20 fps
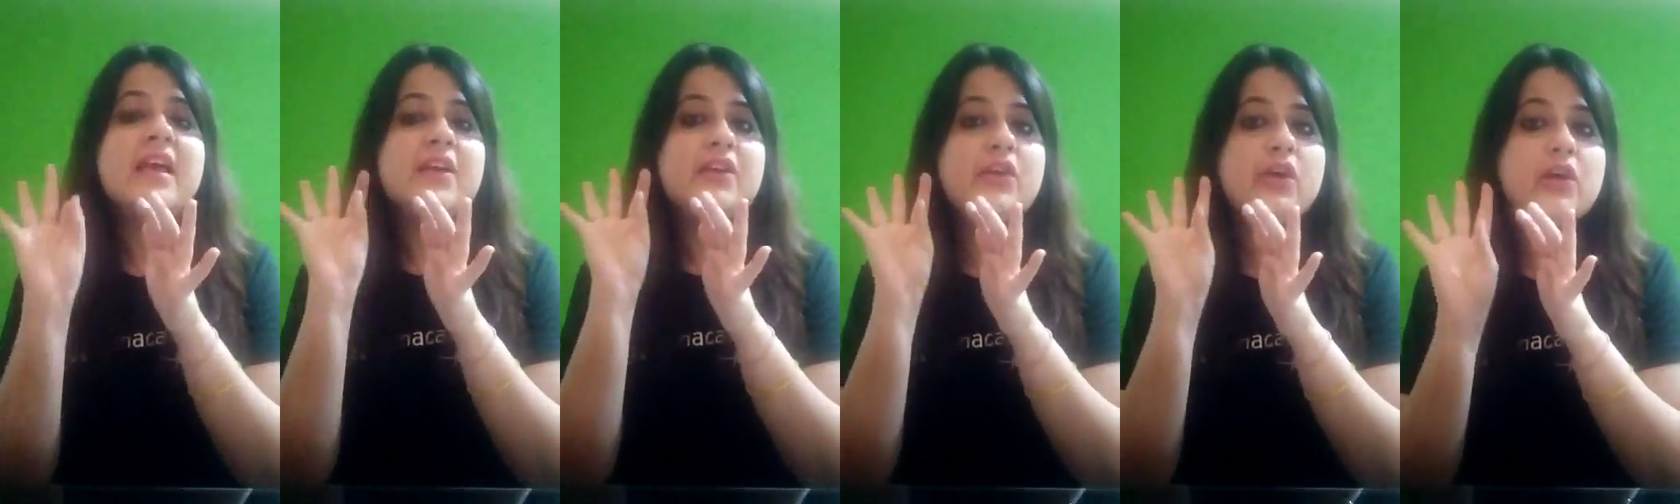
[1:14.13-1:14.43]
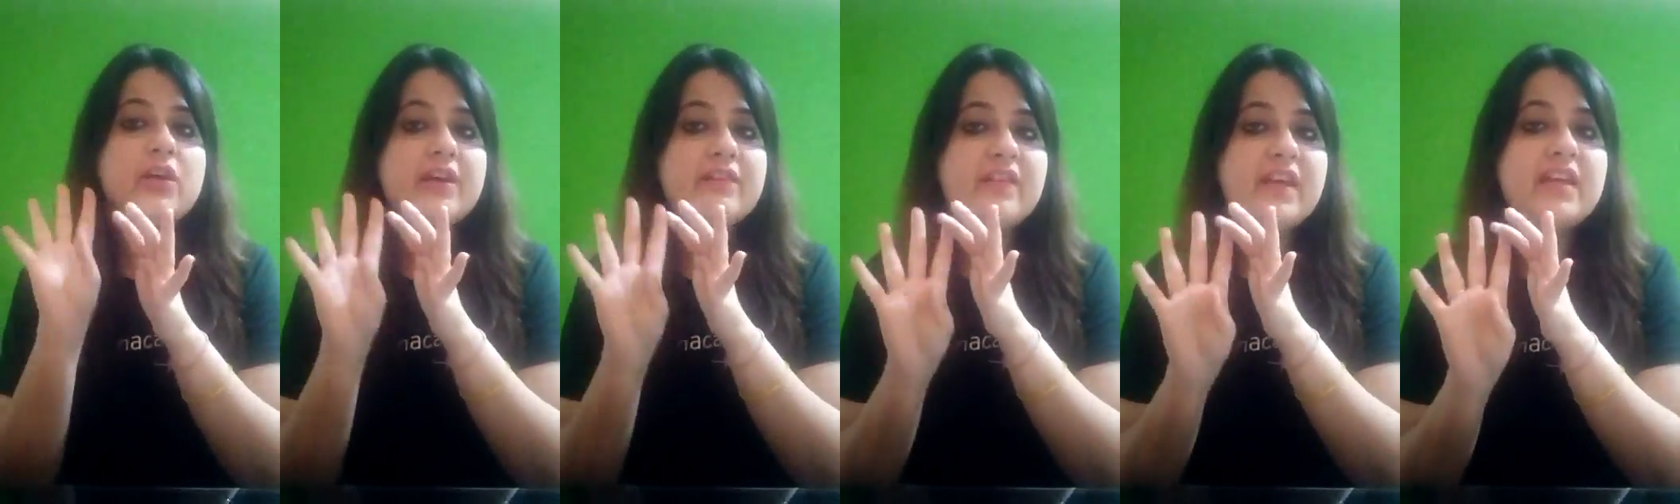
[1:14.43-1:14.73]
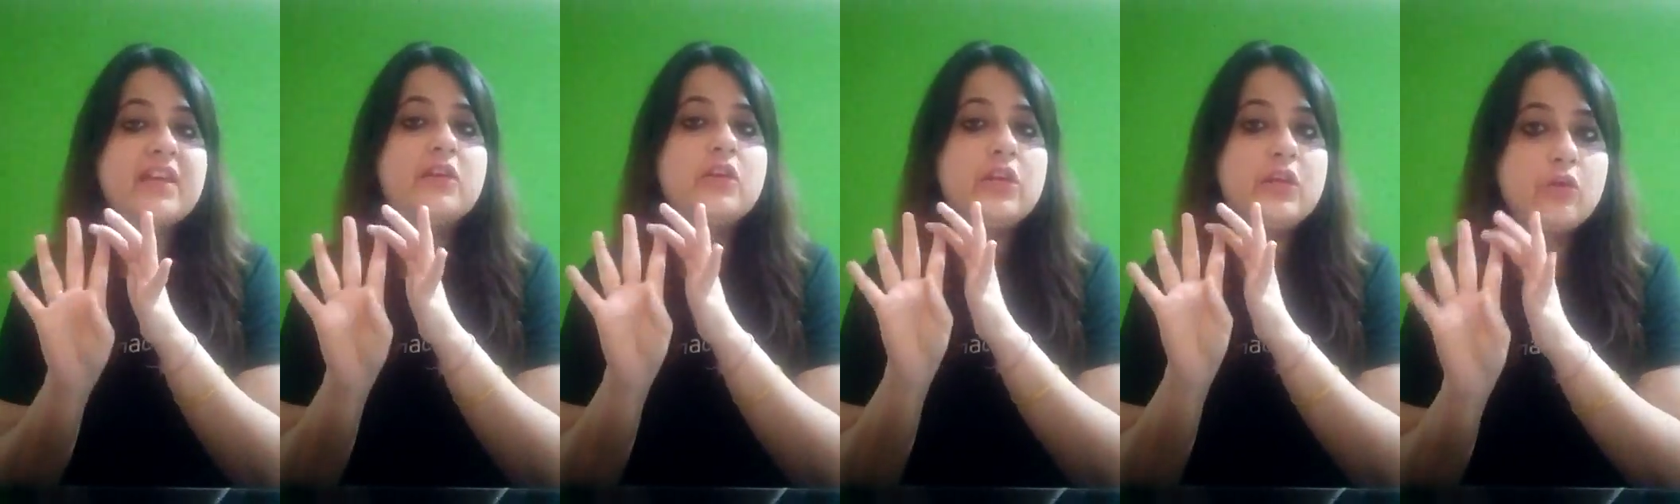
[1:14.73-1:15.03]
You're
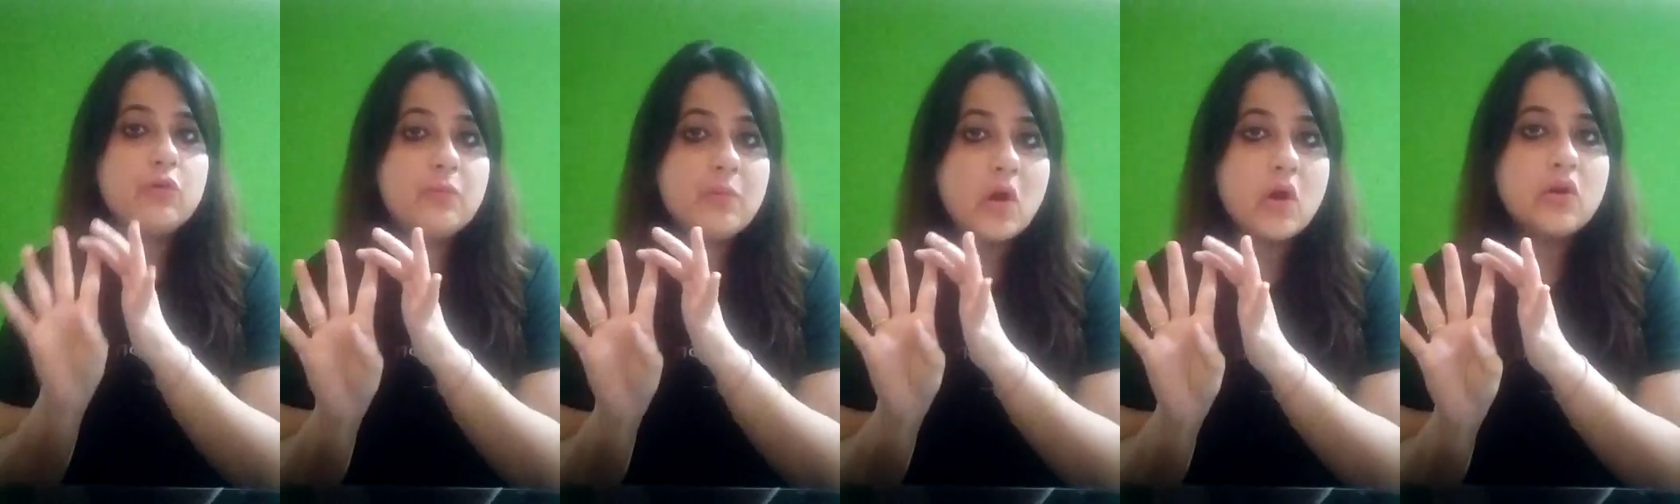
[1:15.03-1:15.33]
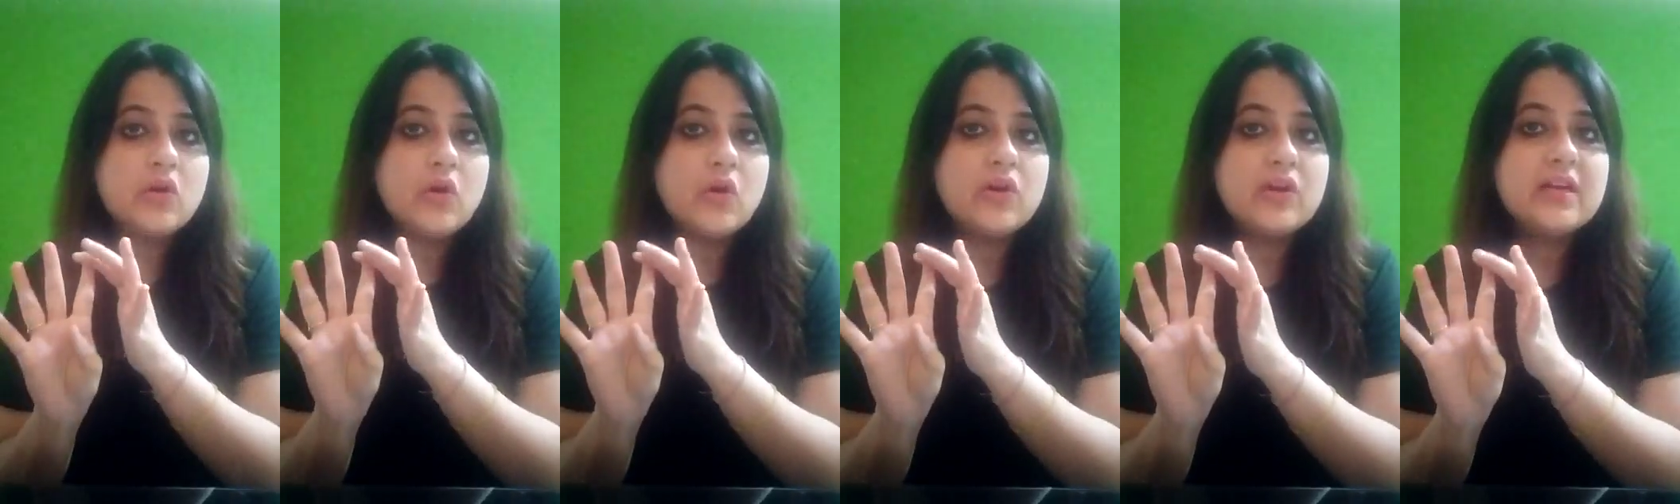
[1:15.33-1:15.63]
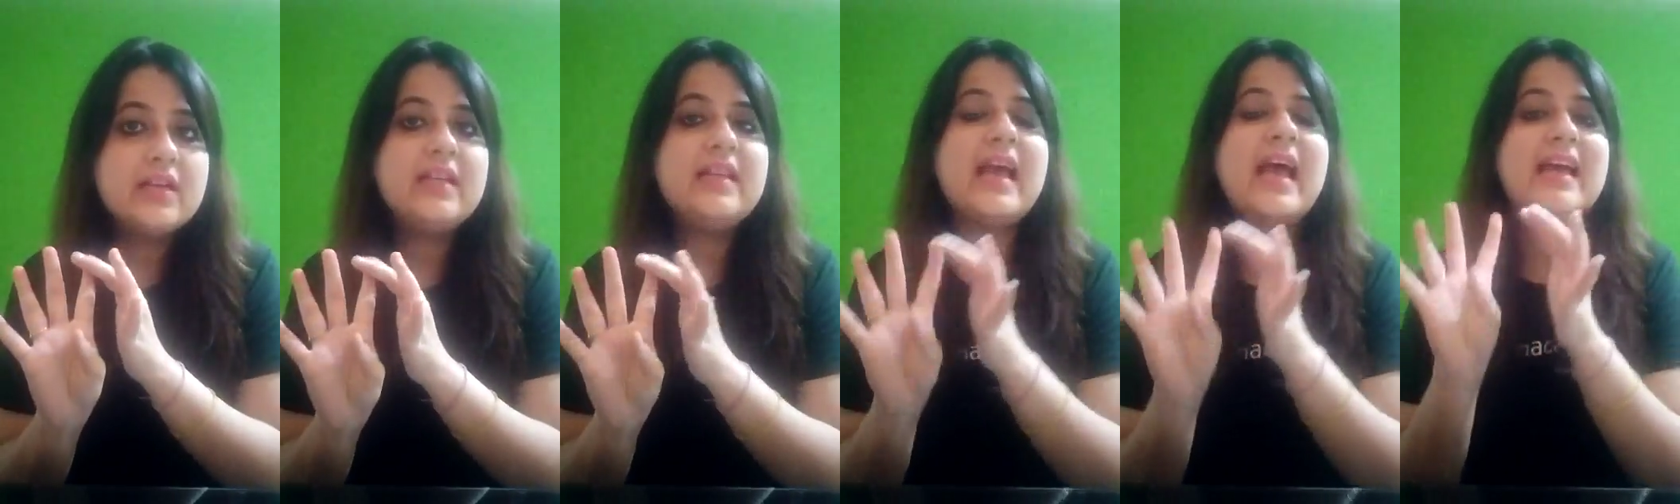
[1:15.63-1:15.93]
giving
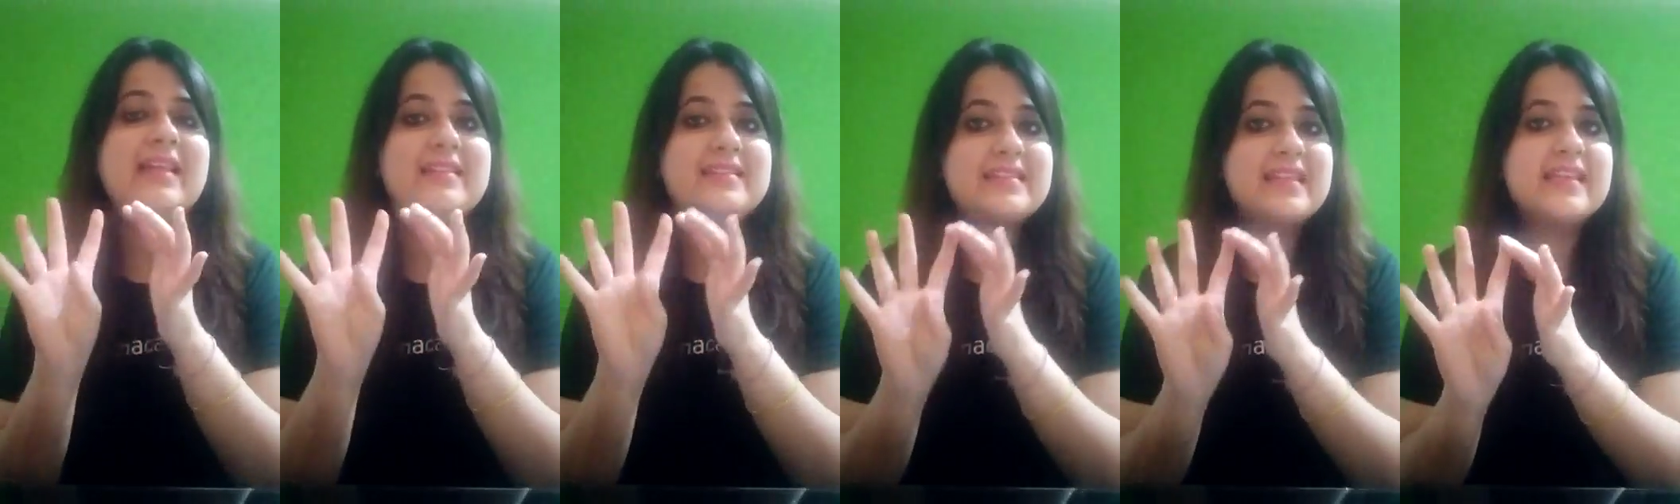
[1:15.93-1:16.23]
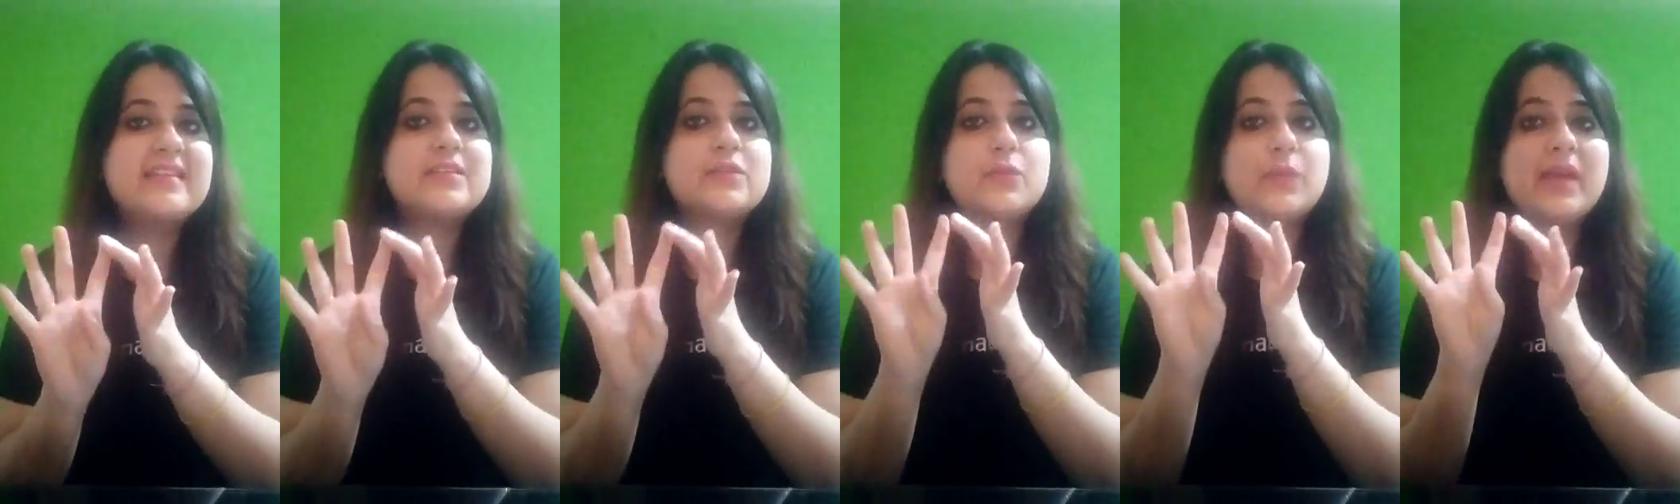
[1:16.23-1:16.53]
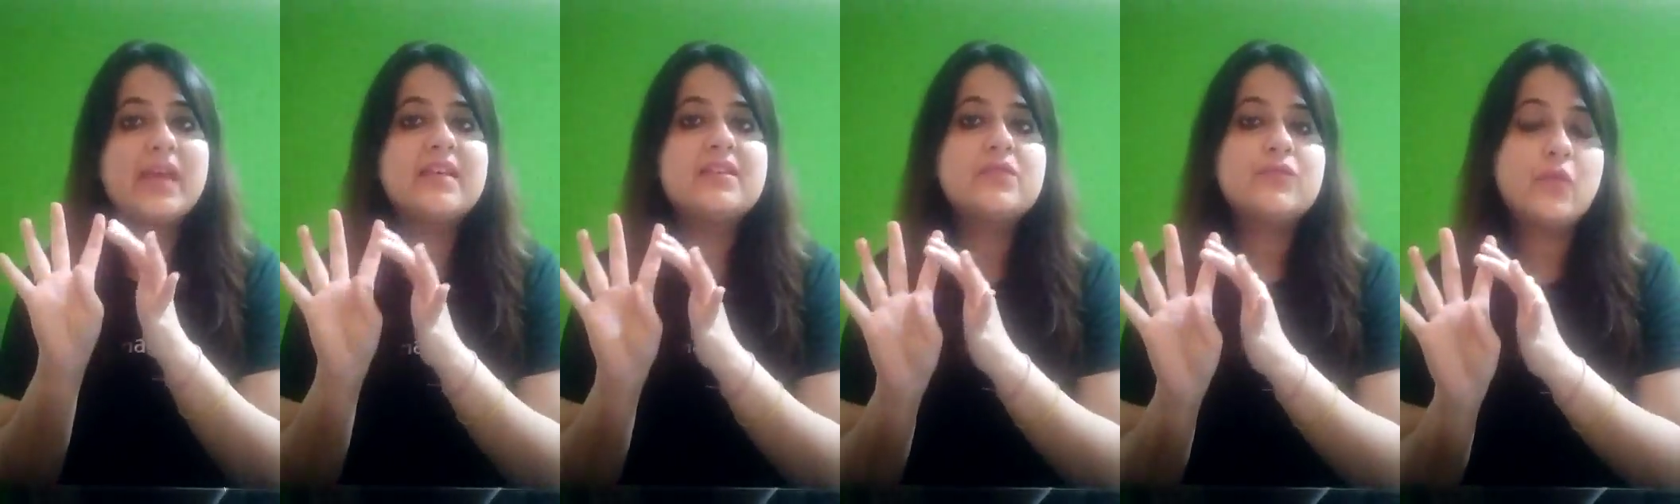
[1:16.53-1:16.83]
pneumococcal at 6
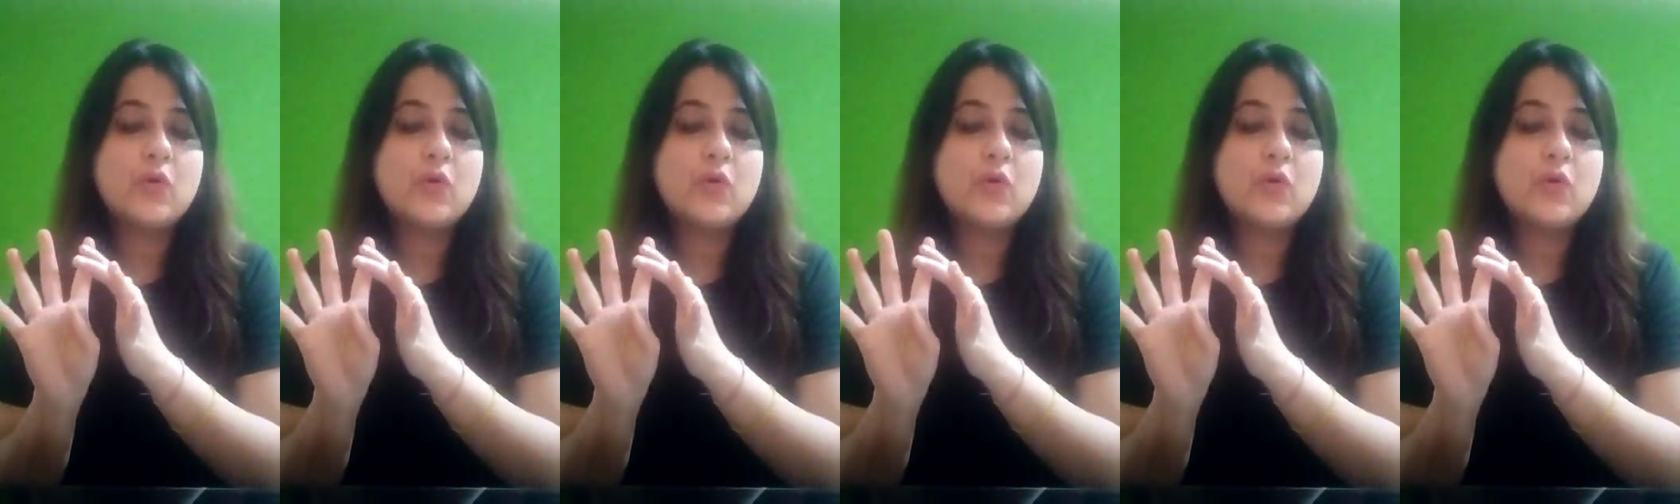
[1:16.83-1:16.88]
weeks,